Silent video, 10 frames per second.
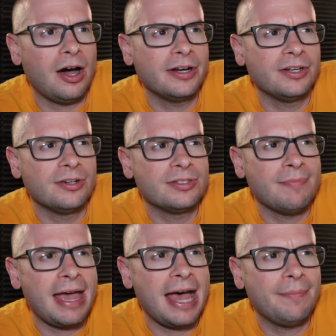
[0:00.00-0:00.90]
auditor's
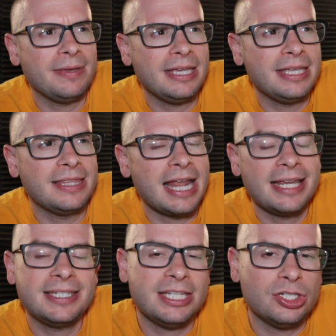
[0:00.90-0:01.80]
map in the
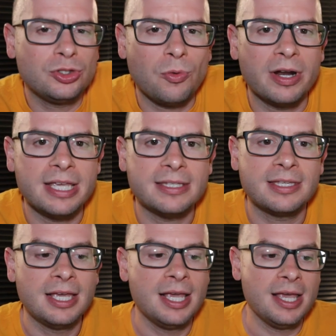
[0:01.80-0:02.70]
1920s.